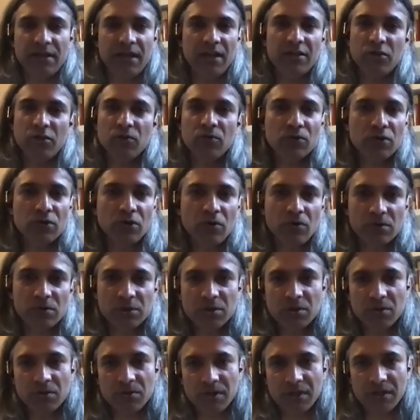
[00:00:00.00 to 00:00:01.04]
And you know the whole
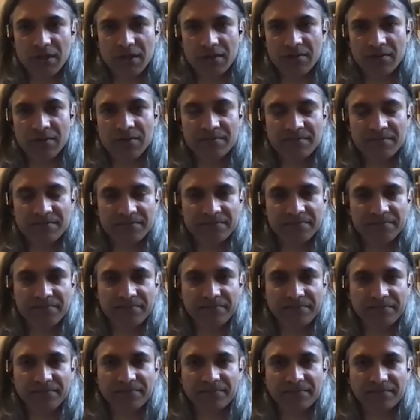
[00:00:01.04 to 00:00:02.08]
story
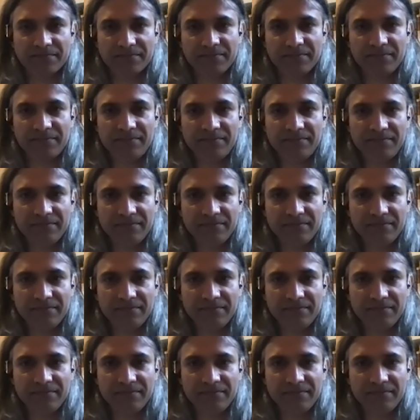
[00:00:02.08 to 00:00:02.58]
now.